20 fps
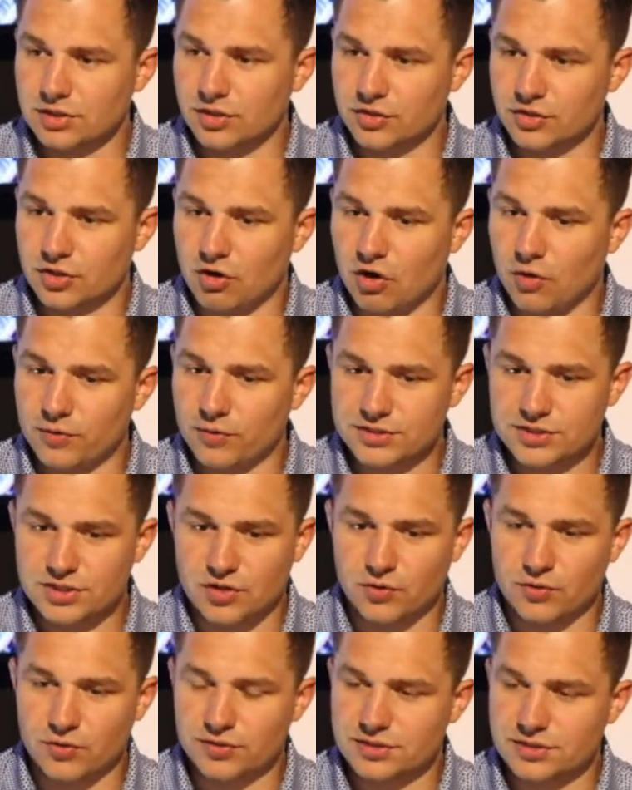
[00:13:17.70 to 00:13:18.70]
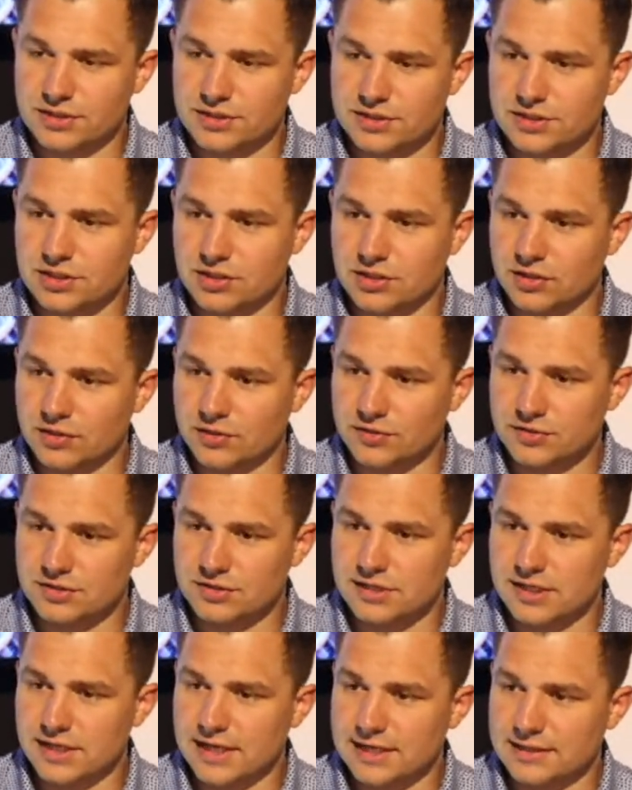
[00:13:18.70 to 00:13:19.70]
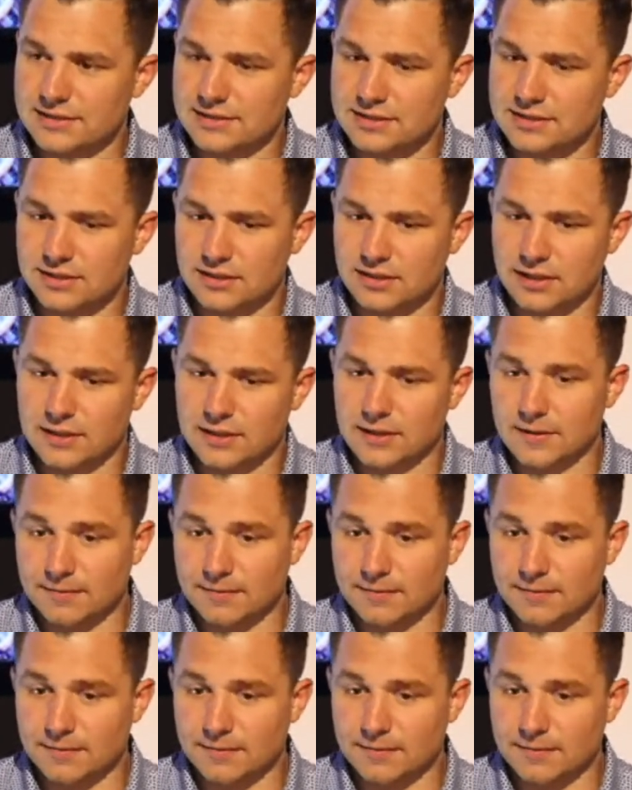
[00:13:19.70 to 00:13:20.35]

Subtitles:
you're always going to disclose that